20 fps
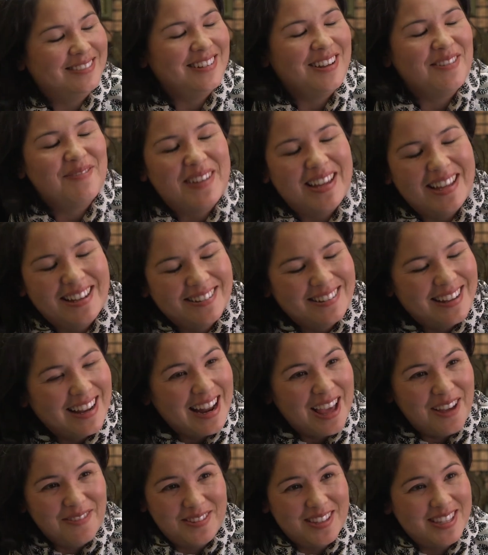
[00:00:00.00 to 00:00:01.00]
I'd
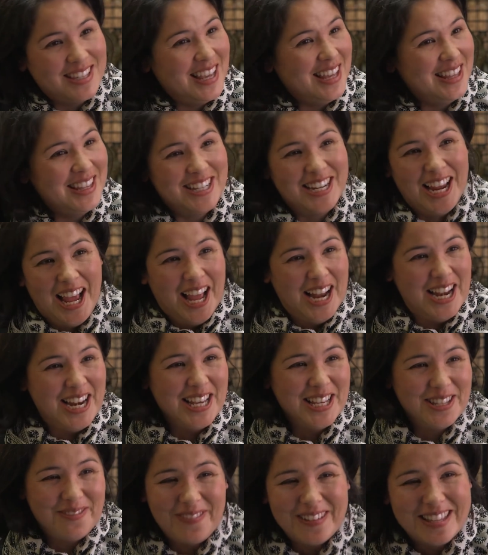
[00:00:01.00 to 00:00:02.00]
have to say the
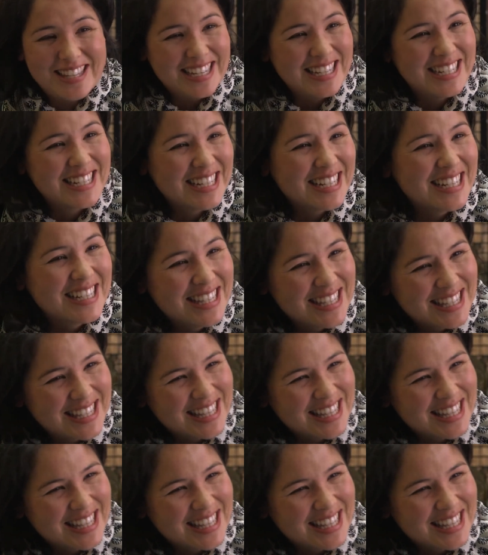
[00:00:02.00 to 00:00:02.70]
Chinese petitions